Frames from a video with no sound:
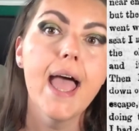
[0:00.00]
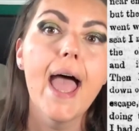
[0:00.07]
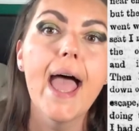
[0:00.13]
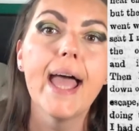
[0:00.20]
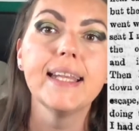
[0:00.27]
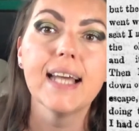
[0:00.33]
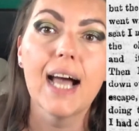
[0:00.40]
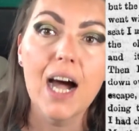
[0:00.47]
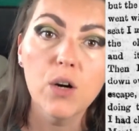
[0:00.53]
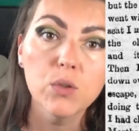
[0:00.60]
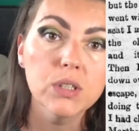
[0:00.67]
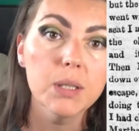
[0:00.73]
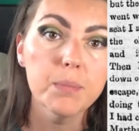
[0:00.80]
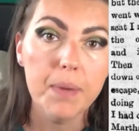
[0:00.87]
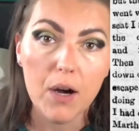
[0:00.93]
And
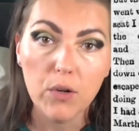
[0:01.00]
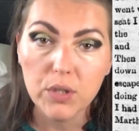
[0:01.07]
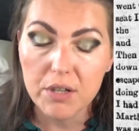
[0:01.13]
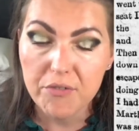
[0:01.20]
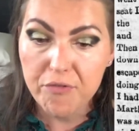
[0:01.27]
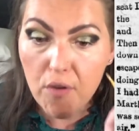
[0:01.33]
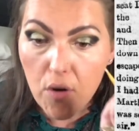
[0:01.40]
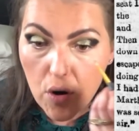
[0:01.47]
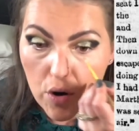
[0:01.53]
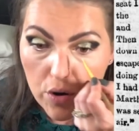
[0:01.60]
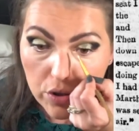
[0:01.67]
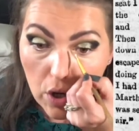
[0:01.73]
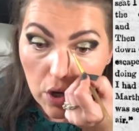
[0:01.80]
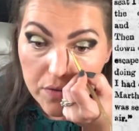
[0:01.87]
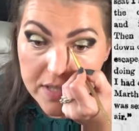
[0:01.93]
out about the
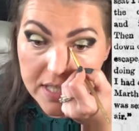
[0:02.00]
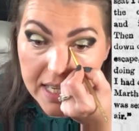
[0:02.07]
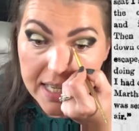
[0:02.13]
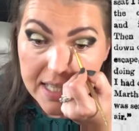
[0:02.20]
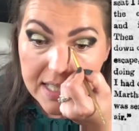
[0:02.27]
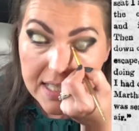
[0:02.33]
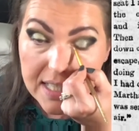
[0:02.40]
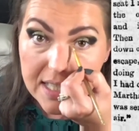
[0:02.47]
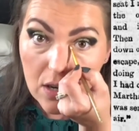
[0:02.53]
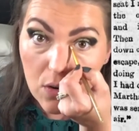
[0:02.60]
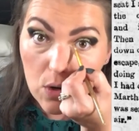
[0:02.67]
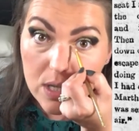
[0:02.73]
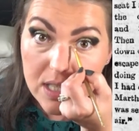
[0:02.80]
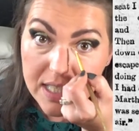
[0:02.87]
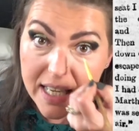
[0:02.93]
fourth or sixth
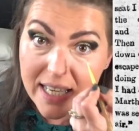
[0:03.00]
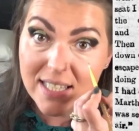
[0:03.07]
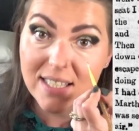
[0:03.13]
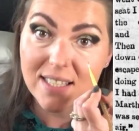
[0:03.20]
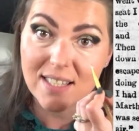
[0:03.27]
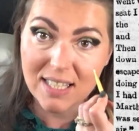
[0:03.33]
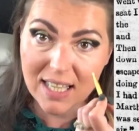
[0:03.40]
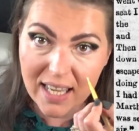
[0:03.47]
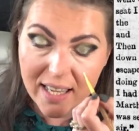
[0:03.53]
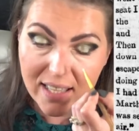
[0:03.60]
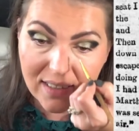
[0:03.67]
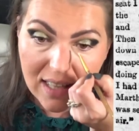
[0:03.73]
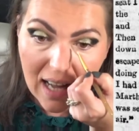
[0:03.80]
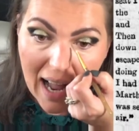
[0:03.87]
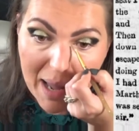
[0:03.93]
or sixth
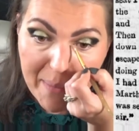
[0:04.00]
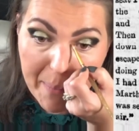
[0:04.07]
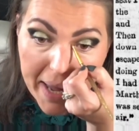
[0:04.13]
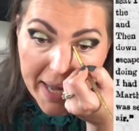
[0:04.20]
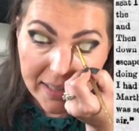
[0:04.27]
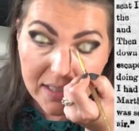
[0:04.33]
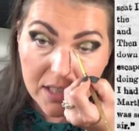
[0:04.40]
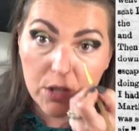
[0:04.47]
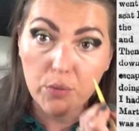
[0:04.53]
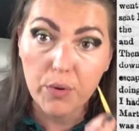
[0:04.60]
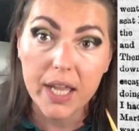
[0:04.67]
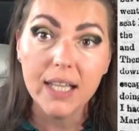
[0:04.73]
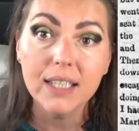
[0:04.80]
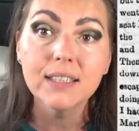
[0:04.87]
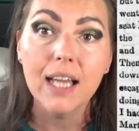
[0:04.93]
seat, I made
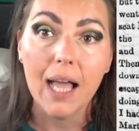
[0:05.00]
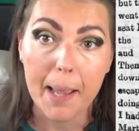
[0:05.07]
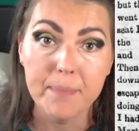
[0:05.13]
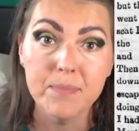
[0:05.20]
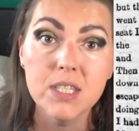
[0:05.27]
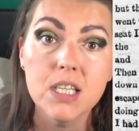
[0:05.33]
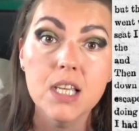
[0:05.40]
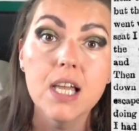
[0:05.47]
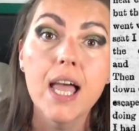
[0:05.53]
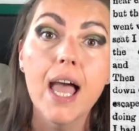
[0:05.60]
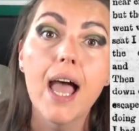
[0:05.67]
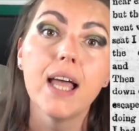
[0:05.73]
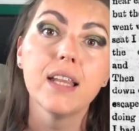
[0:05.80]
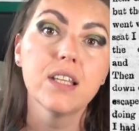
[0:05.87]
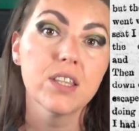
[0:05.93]
three attempts,
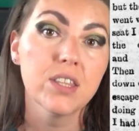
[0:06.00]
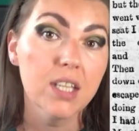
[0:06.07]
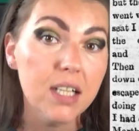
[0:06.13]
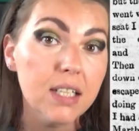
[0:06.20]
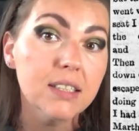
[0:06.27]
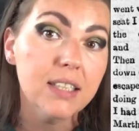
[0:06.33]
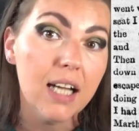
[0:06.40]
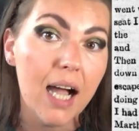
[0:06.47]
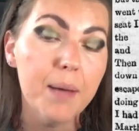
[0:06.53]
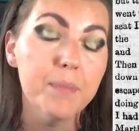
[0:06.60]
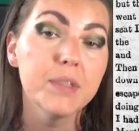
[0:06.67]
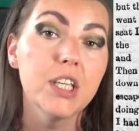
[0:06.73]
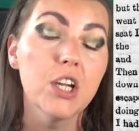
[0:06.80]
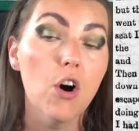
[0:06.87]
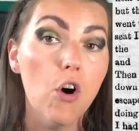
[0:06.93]
and the third
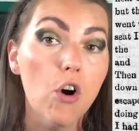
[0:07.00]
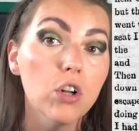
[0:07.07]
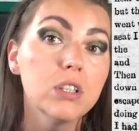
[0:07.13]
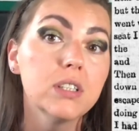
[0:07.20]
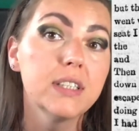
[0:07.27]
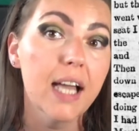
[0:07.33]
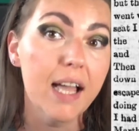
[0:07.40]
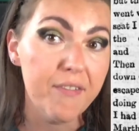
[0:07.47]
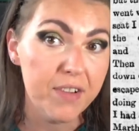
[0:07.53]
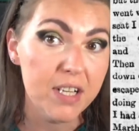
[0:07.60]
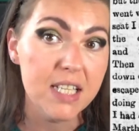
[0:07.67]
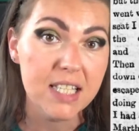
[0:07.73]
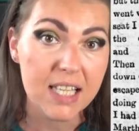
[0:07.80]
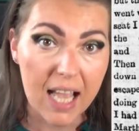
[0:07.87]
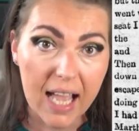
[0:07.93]
time the old devil
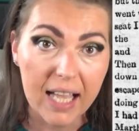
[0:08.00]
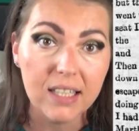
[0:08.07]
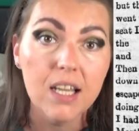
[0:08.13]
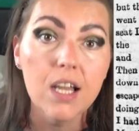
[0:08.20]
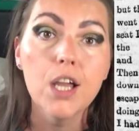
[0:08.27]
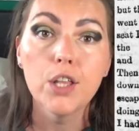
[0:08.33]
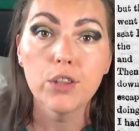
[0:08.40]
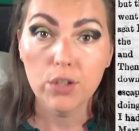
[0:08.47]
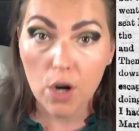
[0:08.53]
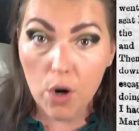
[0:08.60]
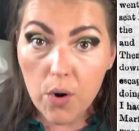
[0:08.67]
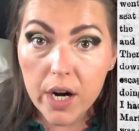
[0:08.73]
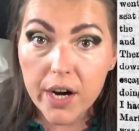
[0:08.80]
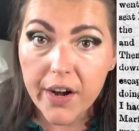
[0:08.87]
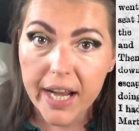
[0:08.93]
said,
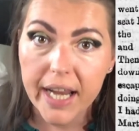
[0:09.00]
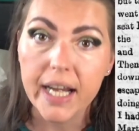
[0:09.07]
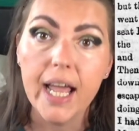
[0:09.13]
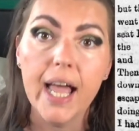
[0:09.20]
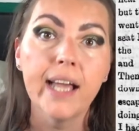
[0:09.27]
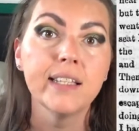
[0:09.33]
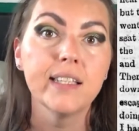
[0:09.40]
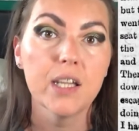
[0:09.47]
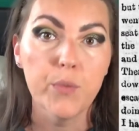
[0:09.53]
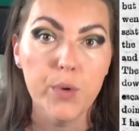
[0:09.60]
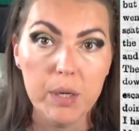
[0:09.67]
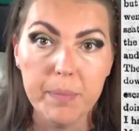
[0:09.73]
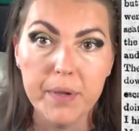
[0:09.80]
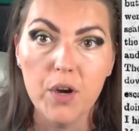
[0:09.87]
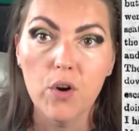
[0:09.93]
'Throw her in and it
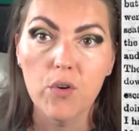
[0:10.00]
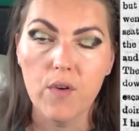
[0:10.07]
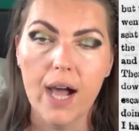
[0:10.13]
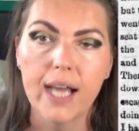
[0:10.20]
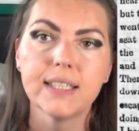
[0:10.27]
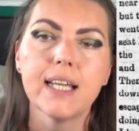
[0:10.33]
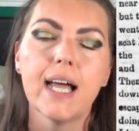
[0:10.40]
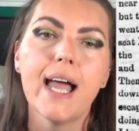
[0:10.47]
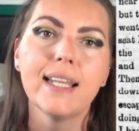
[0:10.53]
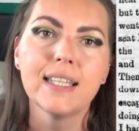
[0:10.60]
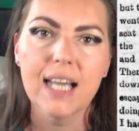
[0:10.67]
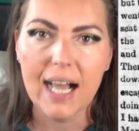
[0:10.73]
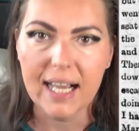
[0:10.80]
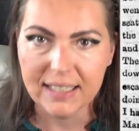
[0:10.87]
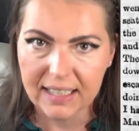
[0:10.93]
will be all right,'
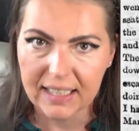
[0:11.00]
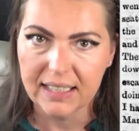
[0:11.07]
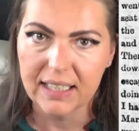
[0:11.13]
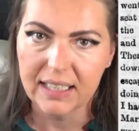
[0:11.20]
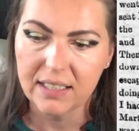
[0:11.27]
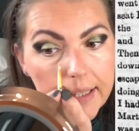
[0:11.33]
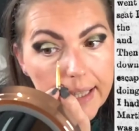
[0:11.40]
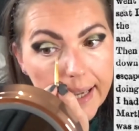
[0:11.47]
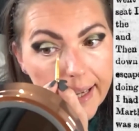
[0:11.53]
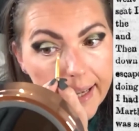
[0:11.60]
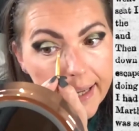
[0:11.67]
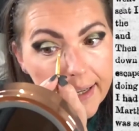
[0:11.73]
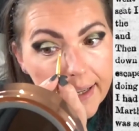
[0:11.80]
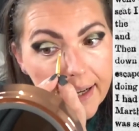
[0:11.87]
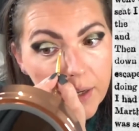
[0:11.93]
and I did it.
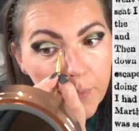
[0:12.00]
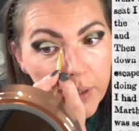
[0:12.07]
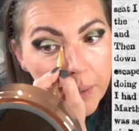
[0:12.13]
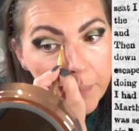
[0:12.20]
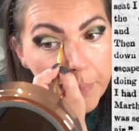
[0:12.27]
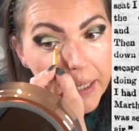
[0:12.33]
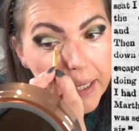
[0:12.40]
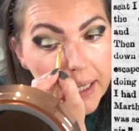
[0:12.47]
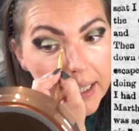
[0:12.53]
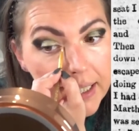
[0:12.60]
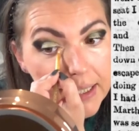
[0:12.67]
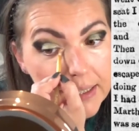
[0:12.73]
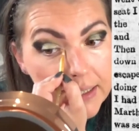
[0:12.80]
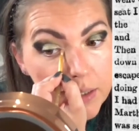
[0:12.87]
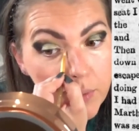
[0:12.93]
Then I went back a
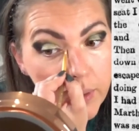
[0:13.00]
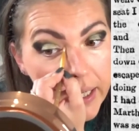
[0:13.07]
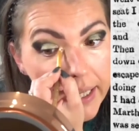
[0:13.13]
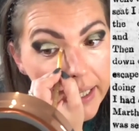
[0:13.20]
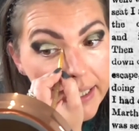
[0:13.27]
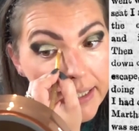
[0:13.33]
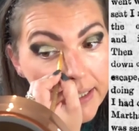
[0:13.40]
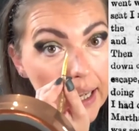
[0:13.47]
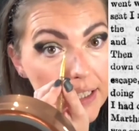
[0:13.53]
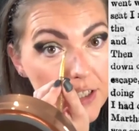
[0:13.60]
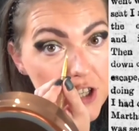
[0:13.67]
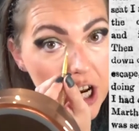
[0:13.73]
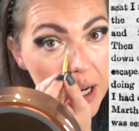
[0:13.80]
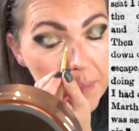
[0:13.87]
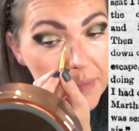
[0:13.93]
little way and
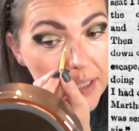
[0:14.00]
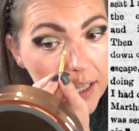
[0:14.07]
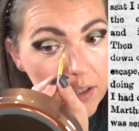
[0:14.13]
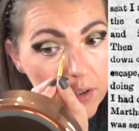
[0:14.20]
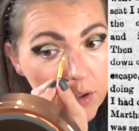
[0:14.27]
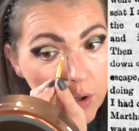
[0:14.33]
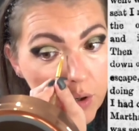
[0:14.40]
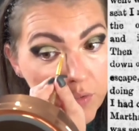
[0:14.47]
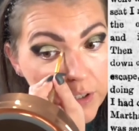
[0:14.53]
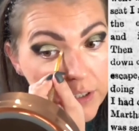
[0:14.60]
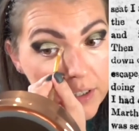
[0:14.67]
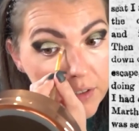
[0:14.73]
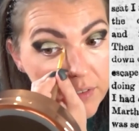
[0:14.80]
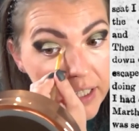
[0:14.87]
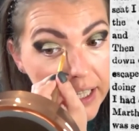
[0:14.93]
jumped down over
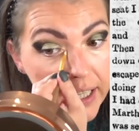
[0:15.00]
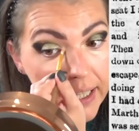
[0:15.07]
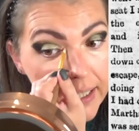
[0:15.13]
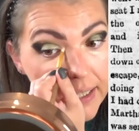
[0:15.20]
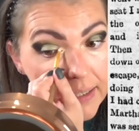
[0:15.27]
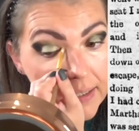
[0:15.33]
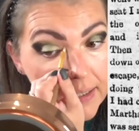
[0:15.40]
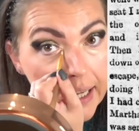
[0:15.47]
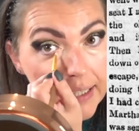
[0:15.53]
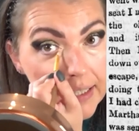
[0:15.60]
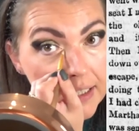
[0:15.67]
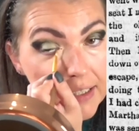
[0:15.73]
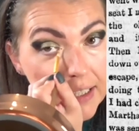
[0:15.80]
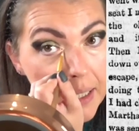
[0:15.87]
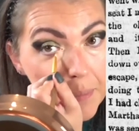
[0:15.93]
the rail and
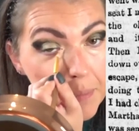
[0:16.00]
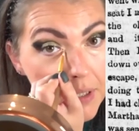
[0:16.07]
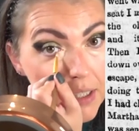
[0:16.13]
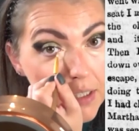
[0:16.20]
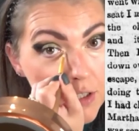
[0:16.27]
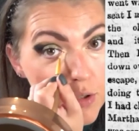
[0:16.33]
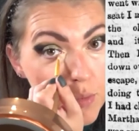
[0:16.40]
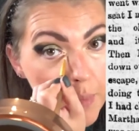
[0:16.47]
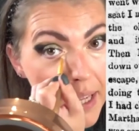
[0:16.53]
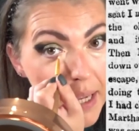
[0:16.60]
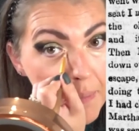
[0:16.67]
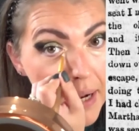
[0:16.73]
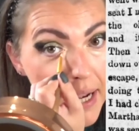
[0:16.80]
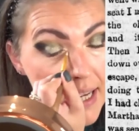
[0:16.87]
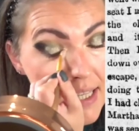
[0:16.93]
attempted to
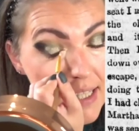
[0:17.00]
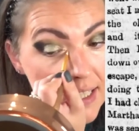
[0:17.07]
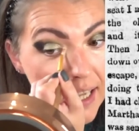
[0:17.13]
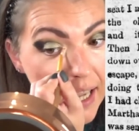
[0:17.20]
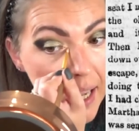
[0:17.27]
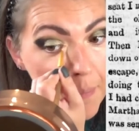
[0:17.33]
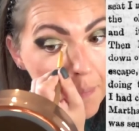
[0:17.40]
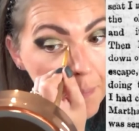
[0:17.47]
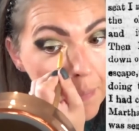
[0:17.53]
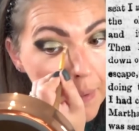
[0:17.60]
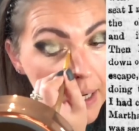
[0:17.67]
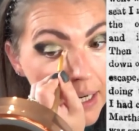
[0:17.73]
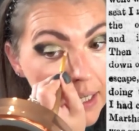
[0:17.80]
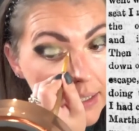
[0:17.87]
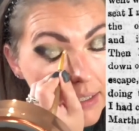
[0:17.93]
make my escape,
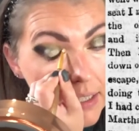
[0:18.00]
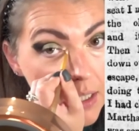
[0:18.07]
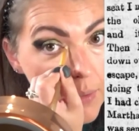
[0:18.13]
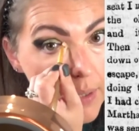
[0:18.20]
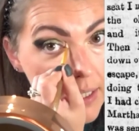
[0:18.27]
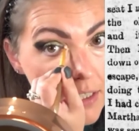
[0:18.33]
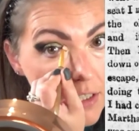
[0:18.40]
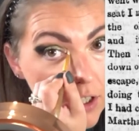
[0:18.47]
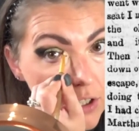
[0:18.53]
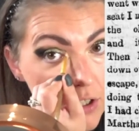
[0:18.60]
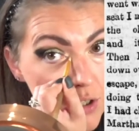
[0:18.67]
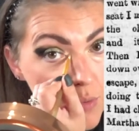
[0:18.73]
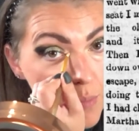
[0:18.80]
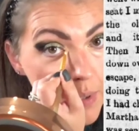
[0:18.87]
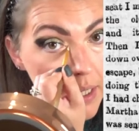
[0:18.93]
but it was
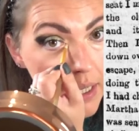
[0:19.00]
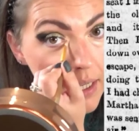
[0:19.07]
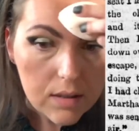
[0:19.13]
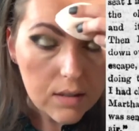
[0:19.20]
not to be.